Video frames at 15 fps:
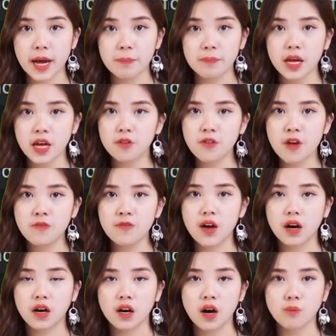more akin
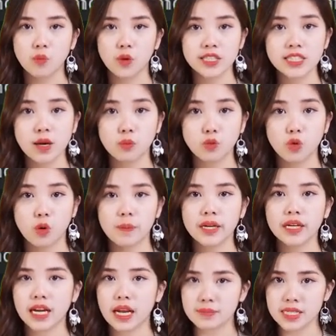to glasses.
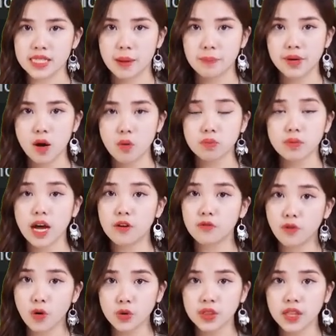I don't think we'll
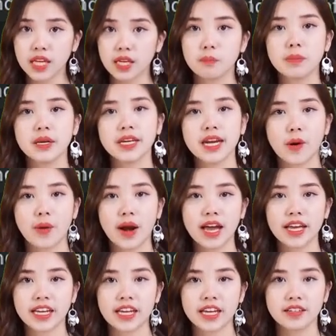reach as far as a
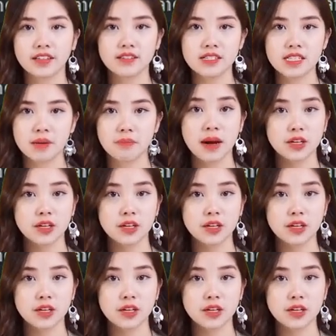direct neural